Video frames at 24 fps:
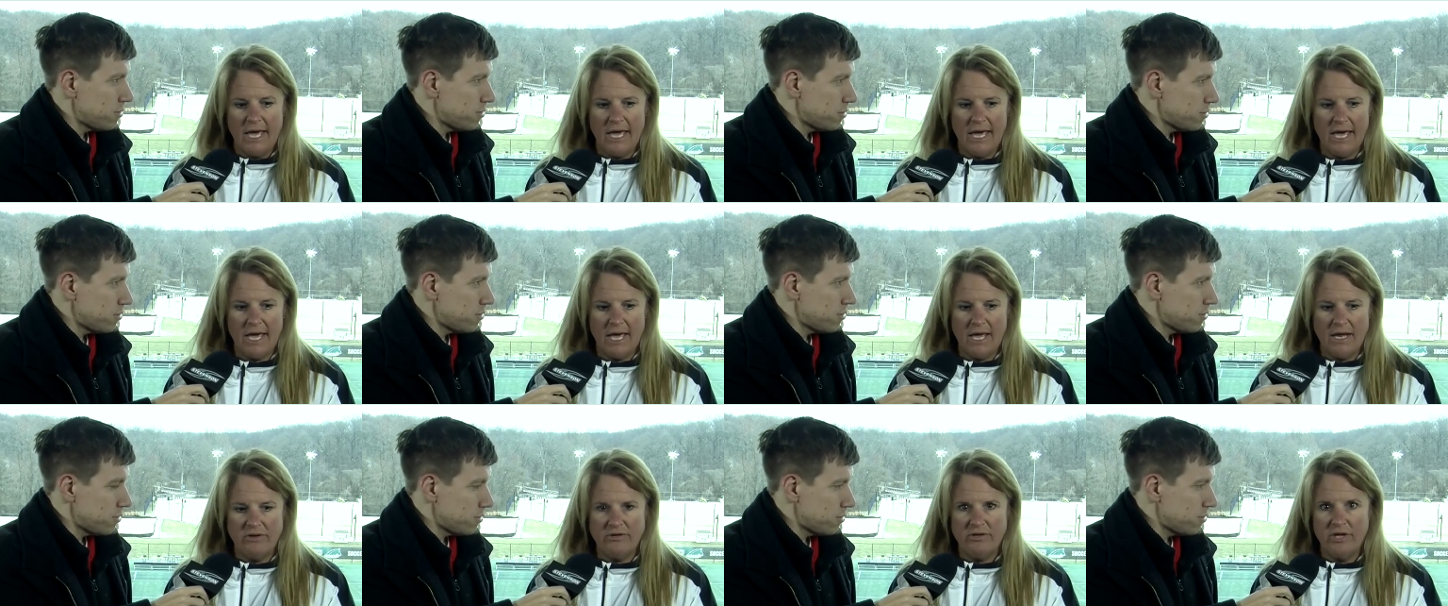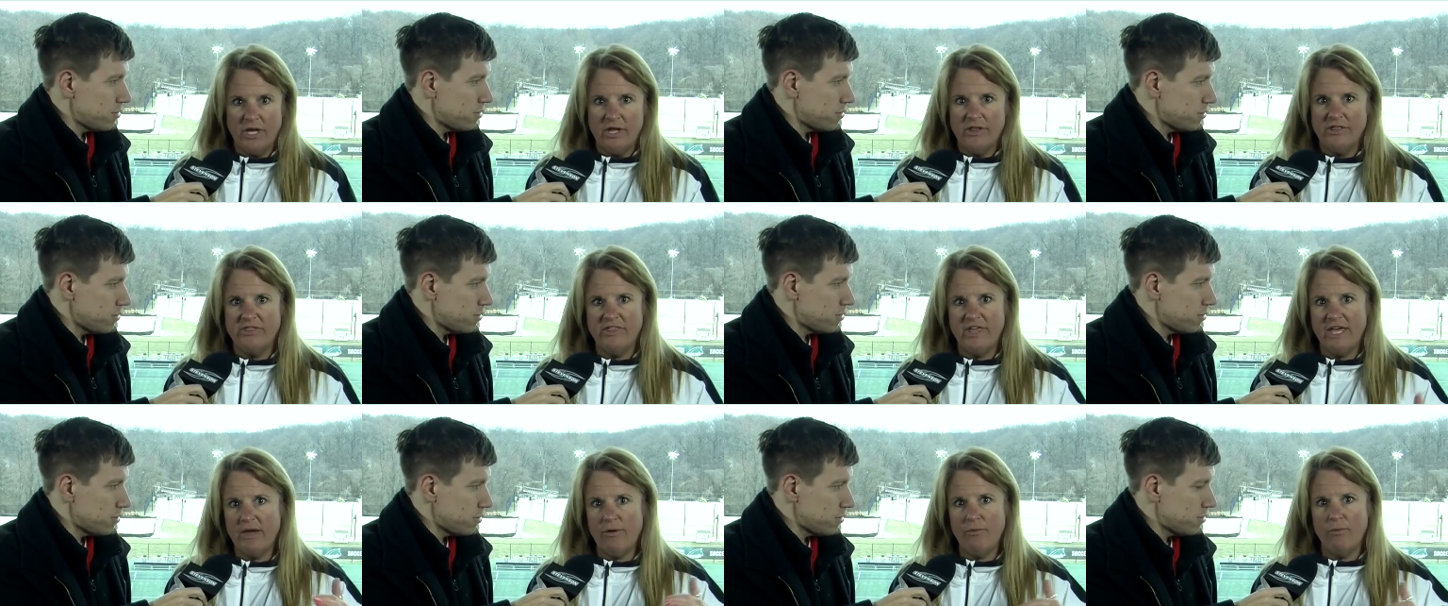Speaker 1: and
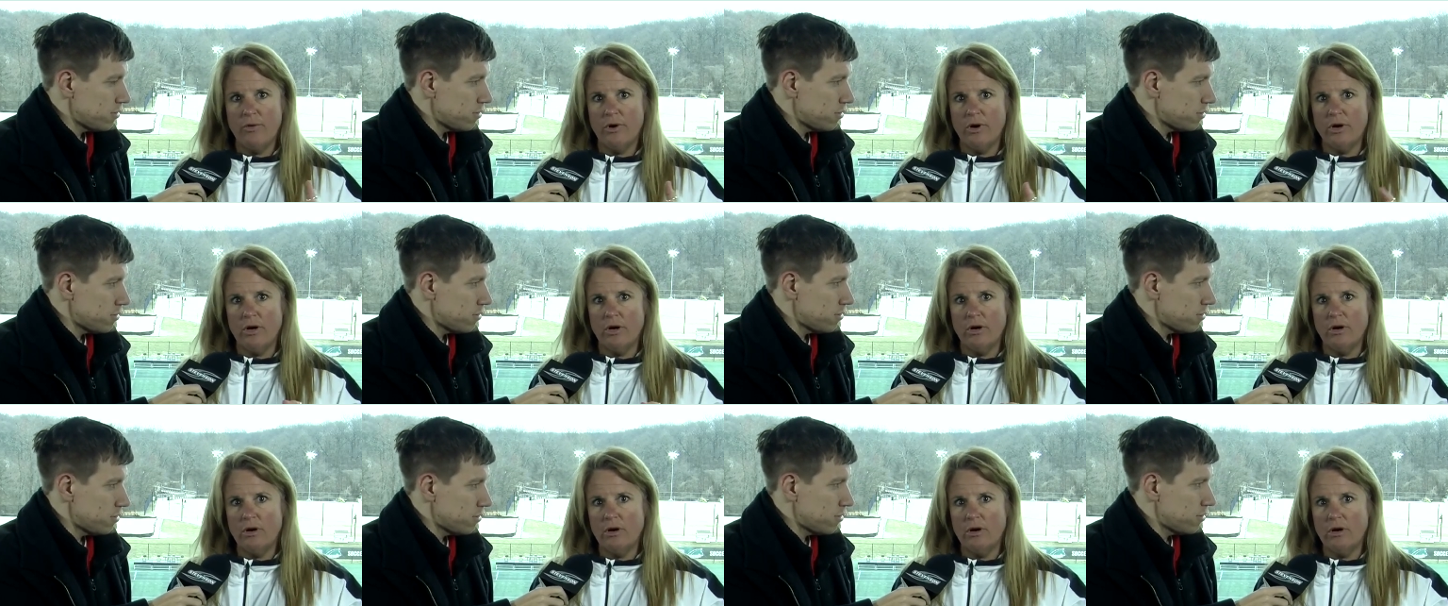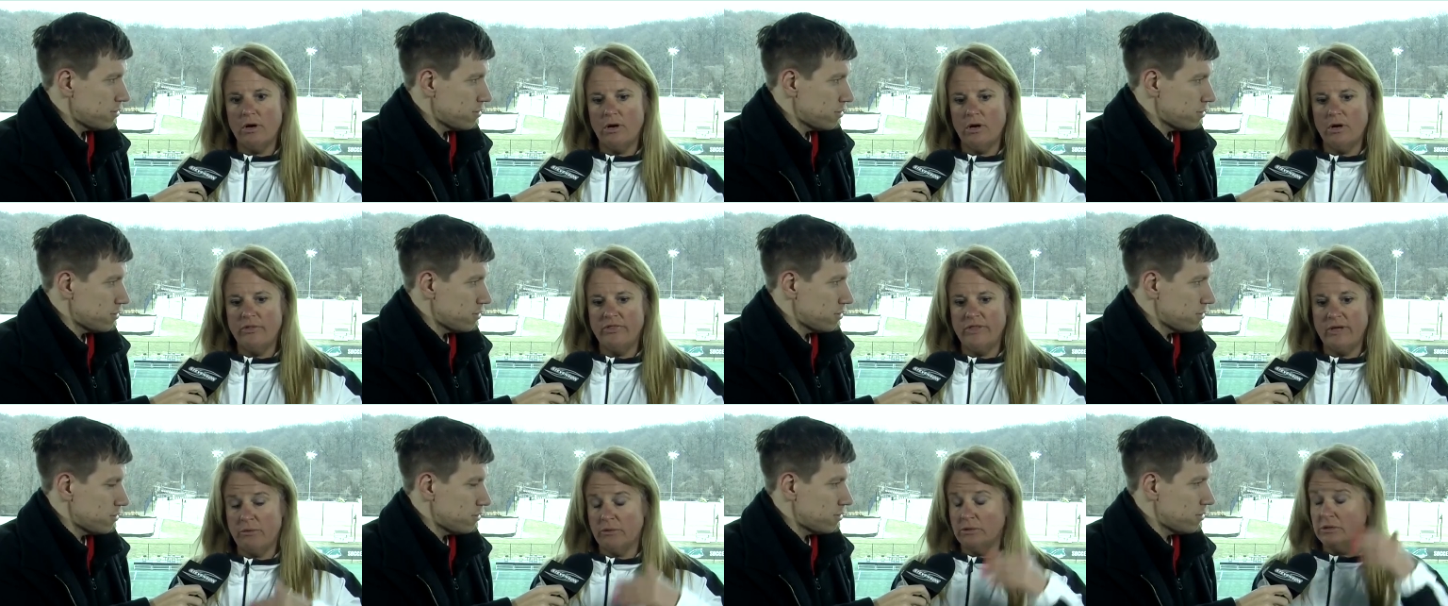they
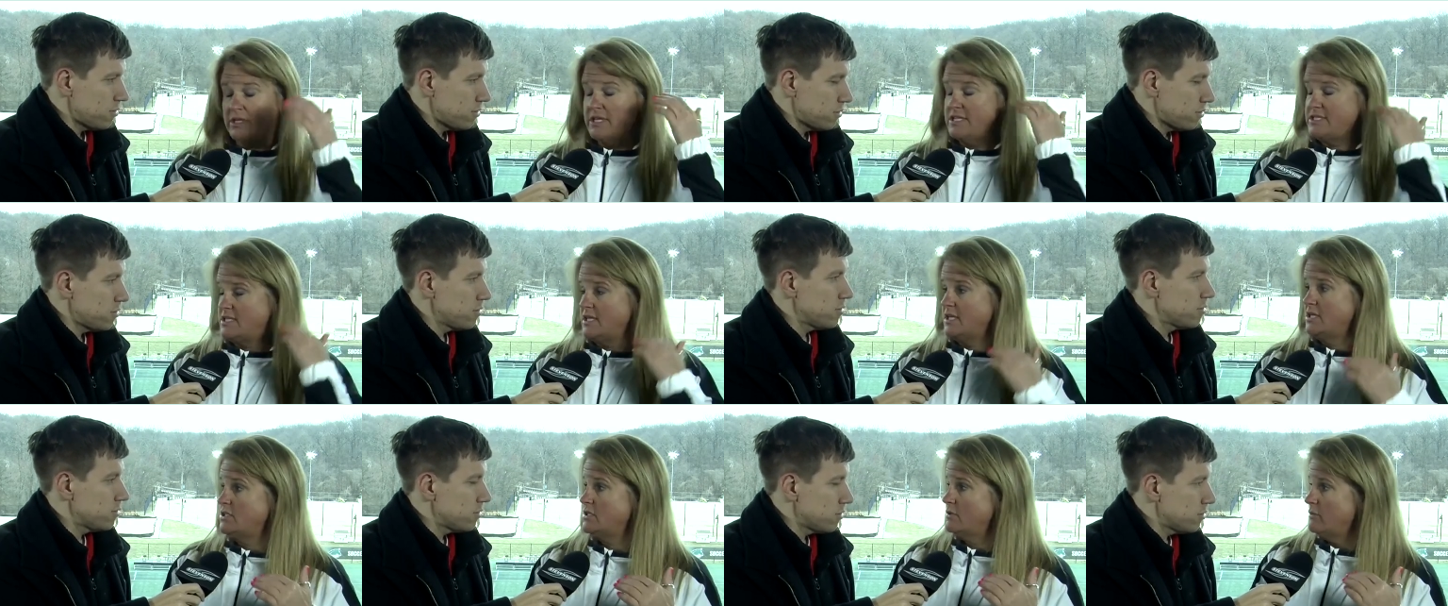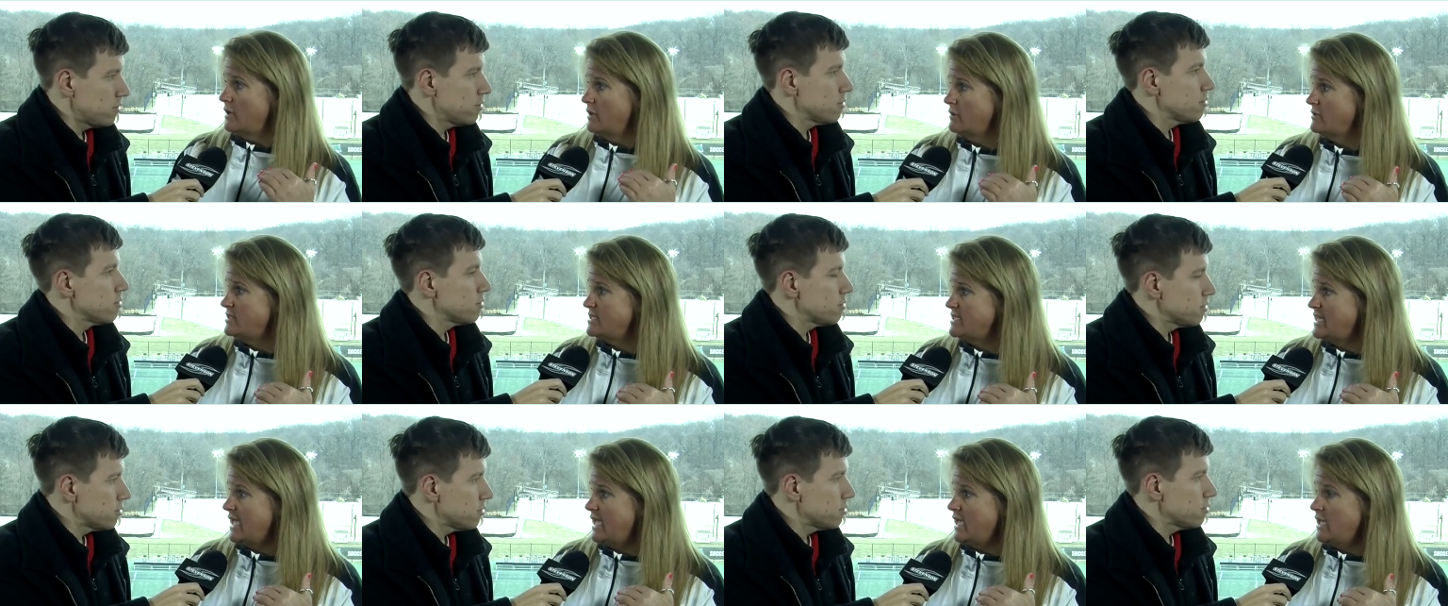were they were listening to what I
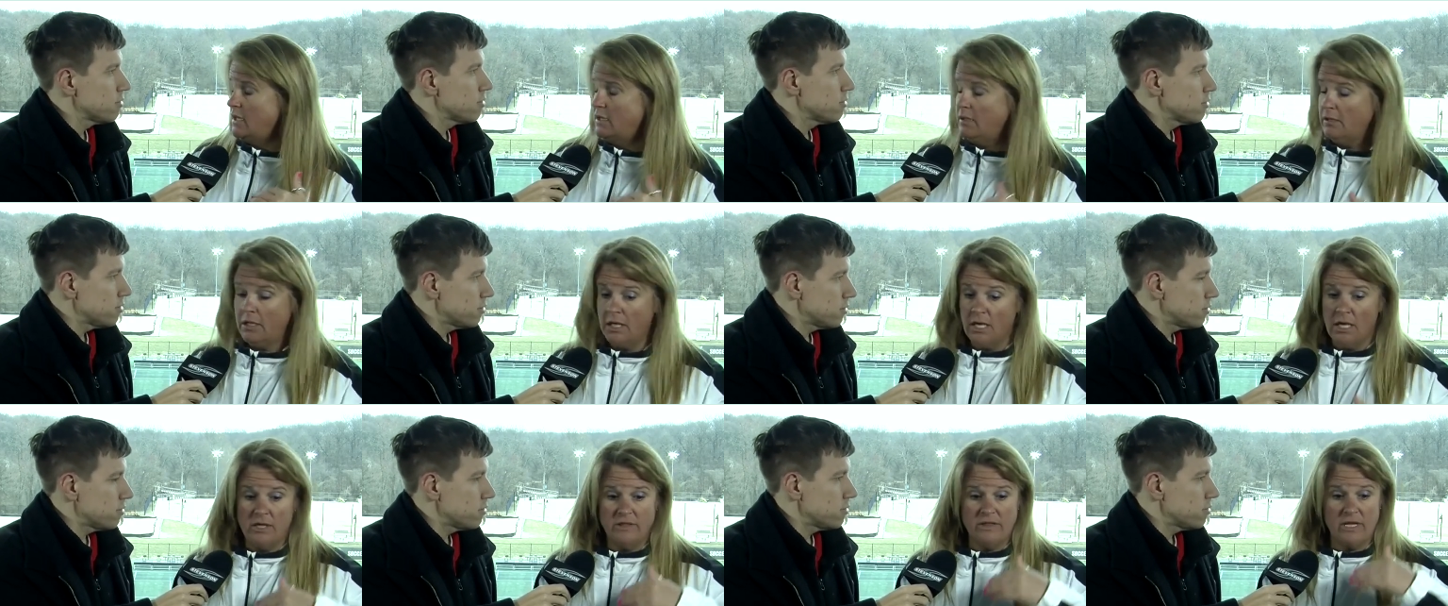was saying.